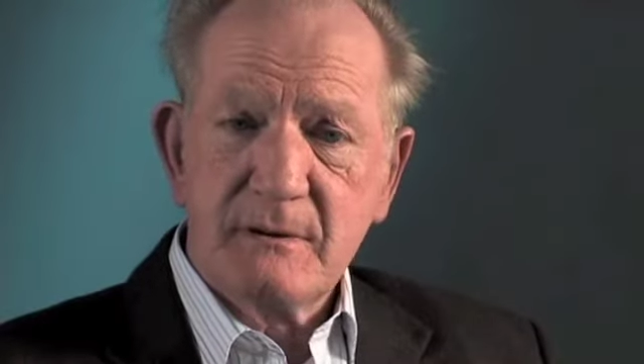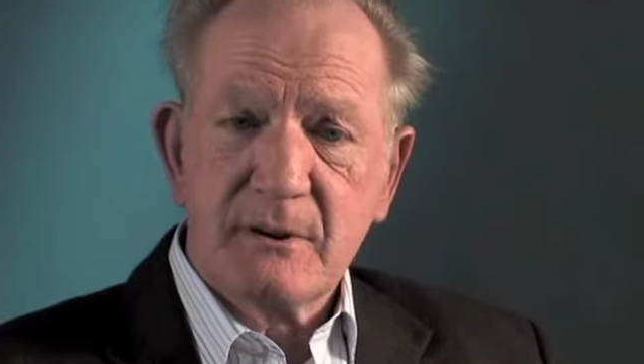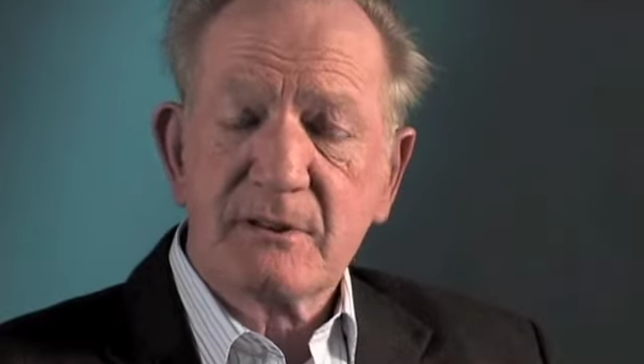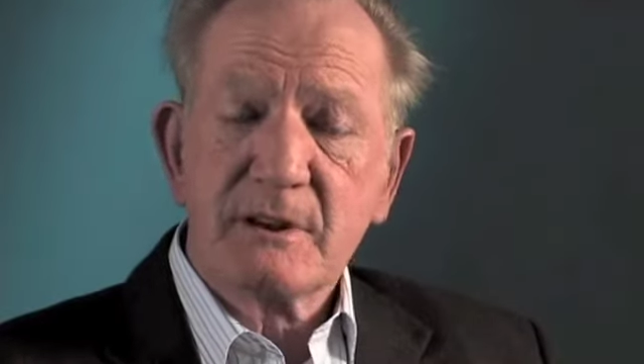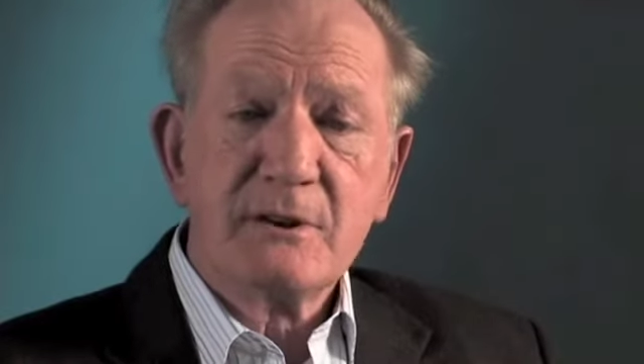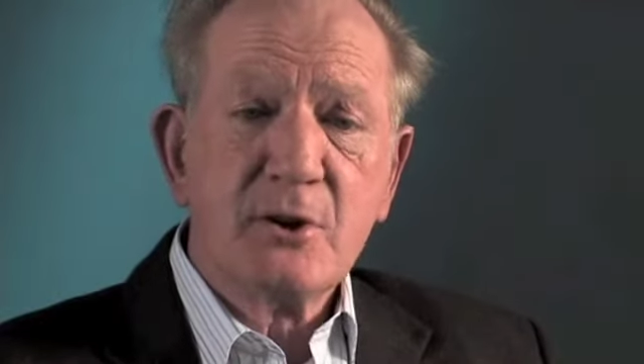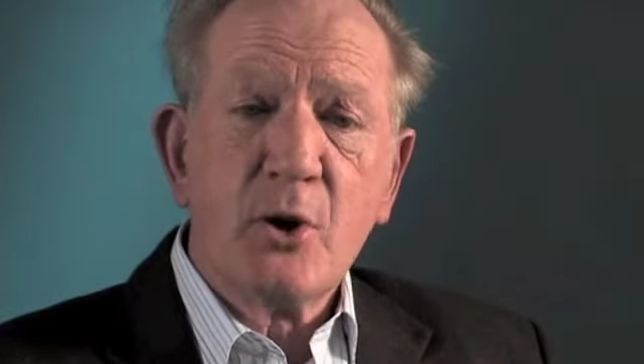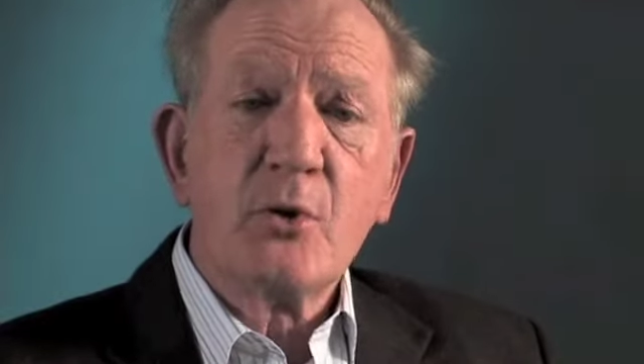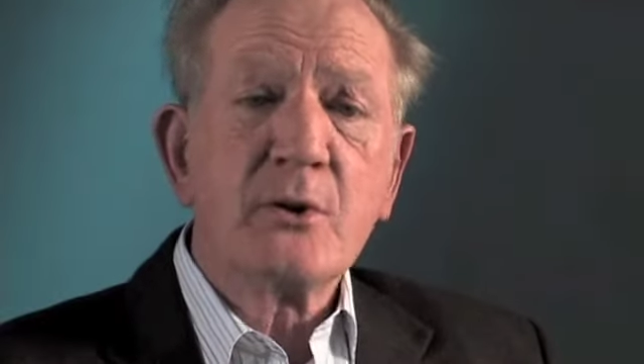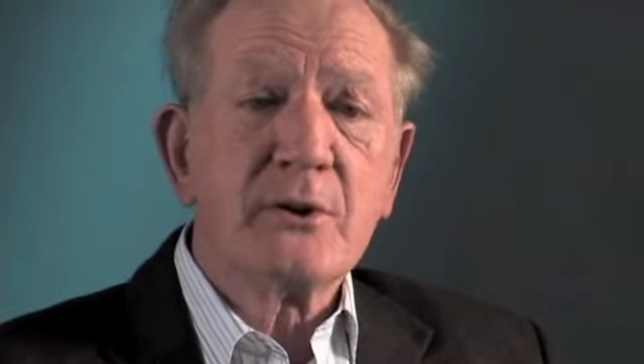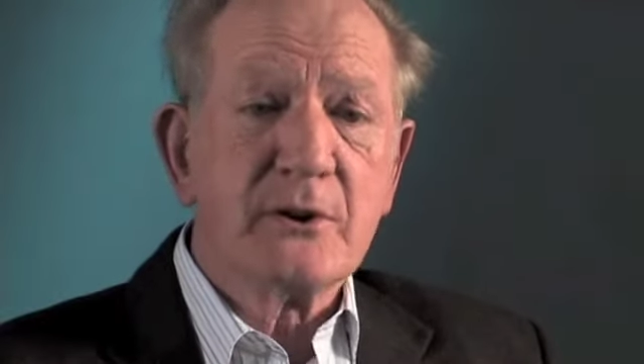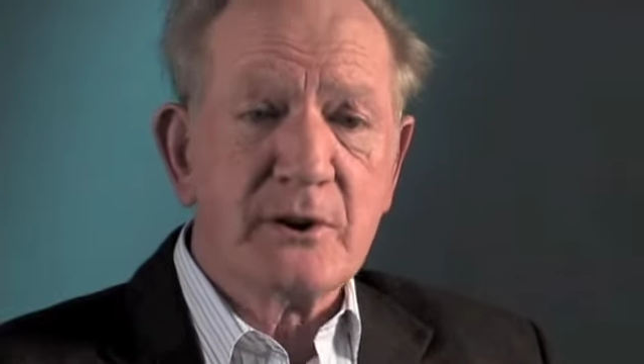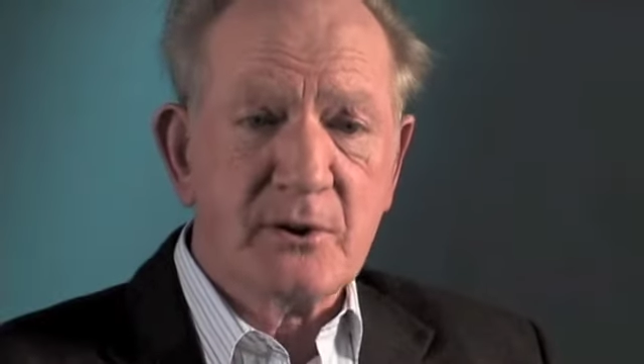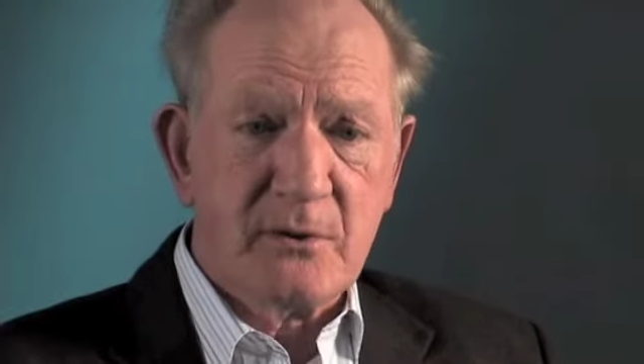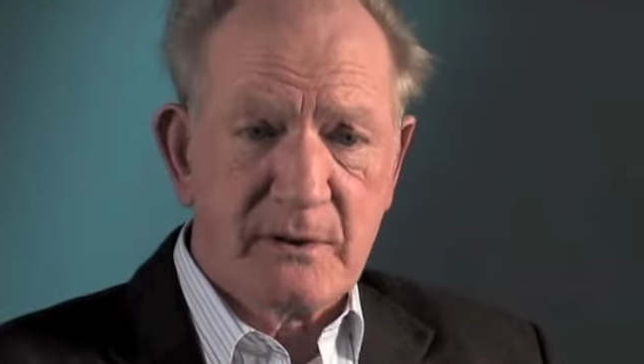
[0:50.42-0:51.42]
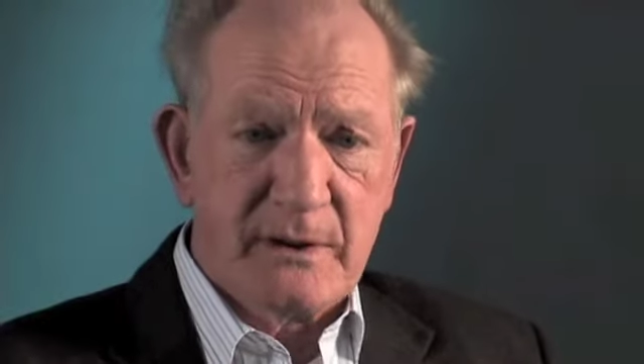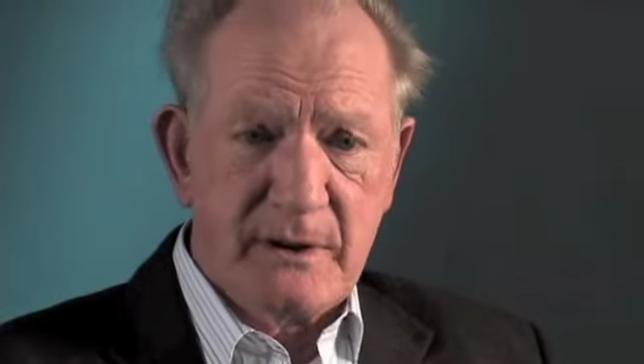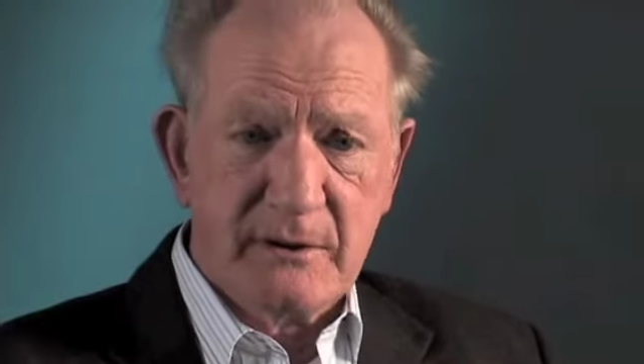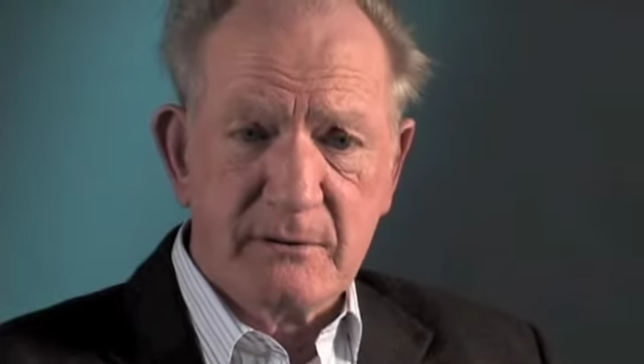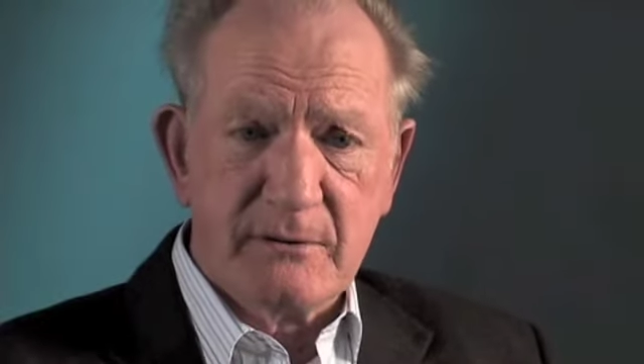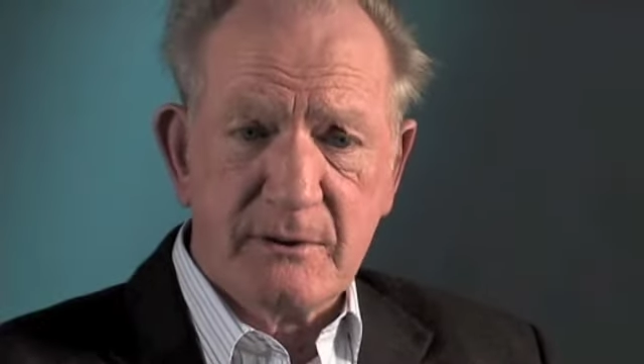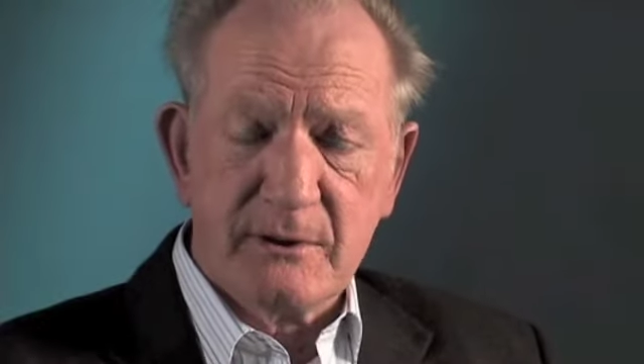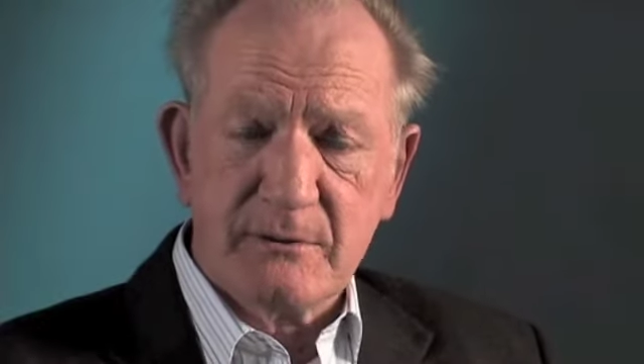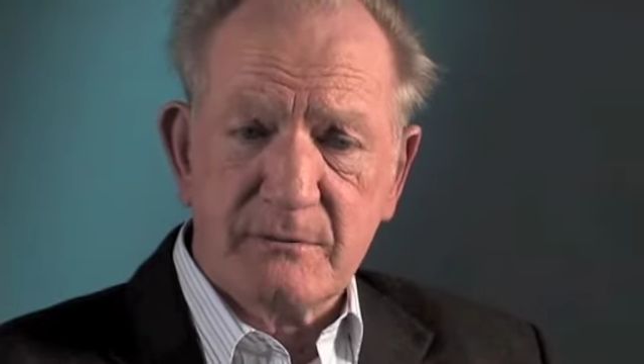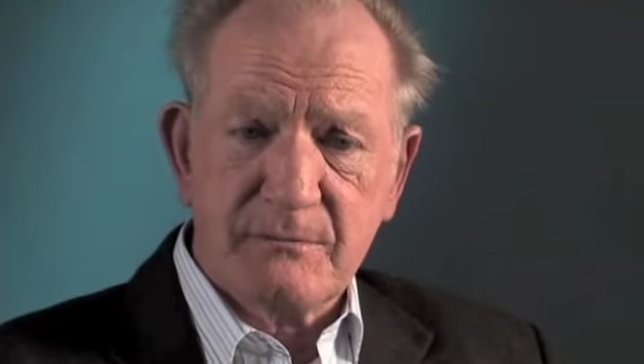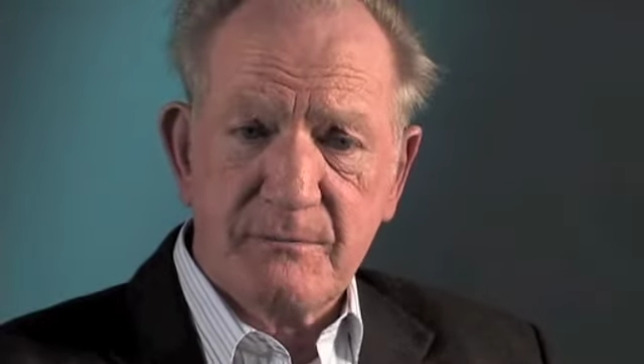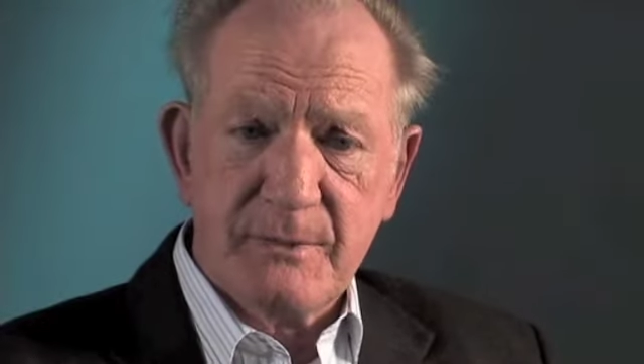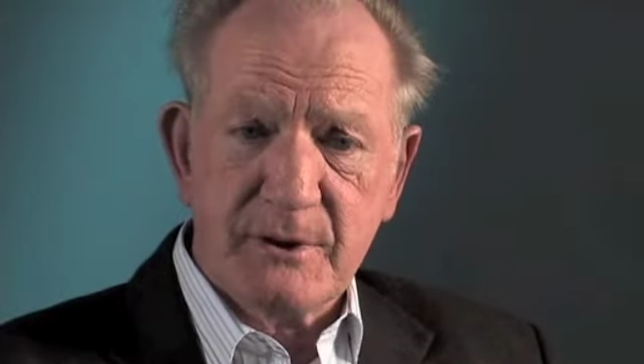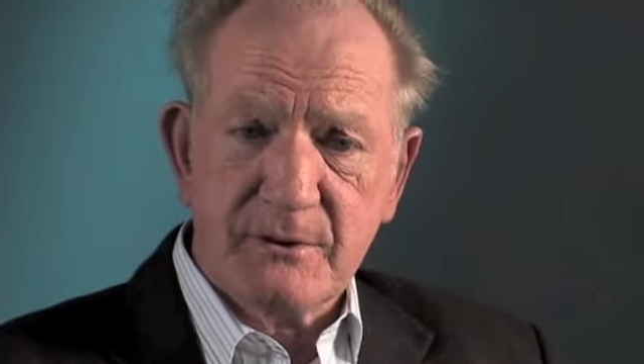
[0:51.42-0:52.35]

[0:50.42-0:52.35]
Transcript: doesn't know you're, you're, you're,